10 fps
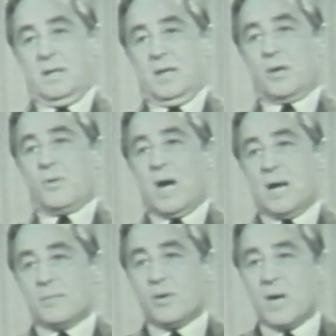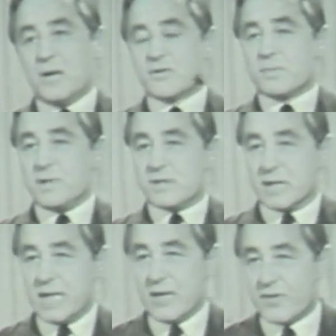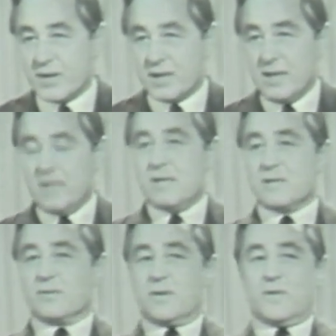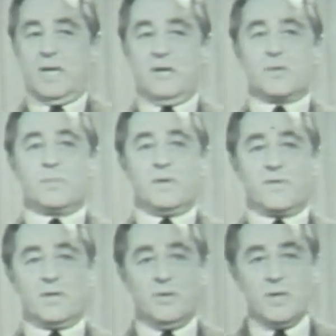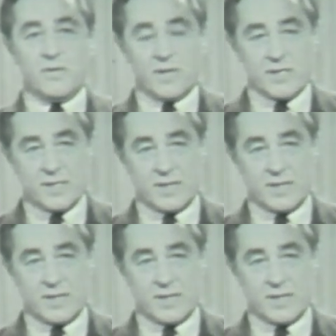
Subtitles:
acquire more entropy together, so that the entropy of the universe